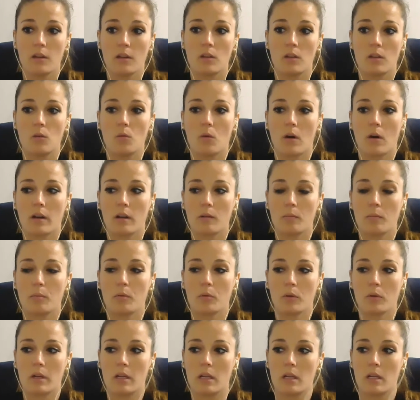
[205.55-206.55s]
you want to
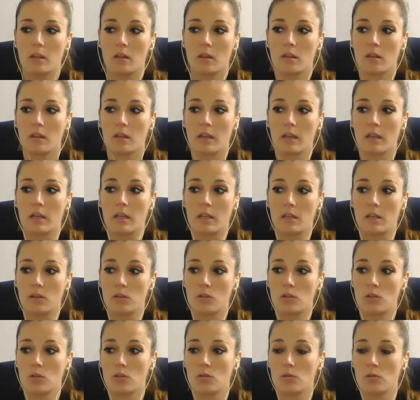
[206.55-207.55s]
breathe
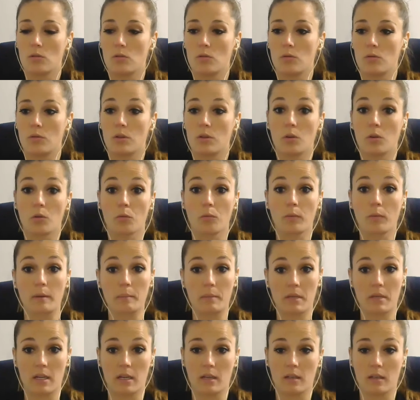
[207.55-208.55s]
into your
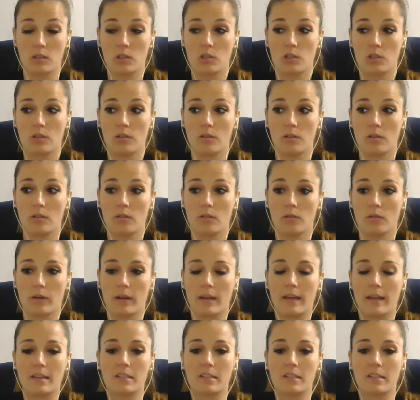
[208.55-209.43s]
rib cage, right?